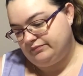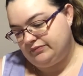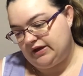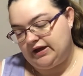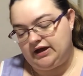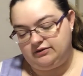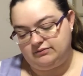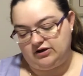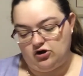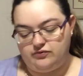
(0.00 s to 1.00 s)
And my
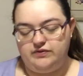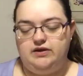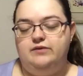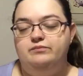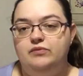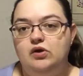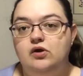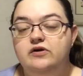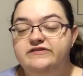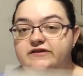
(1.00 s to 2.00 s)
goal for the year.
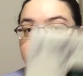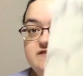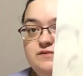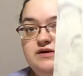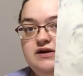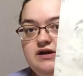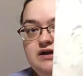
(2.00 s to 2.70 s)
So this one here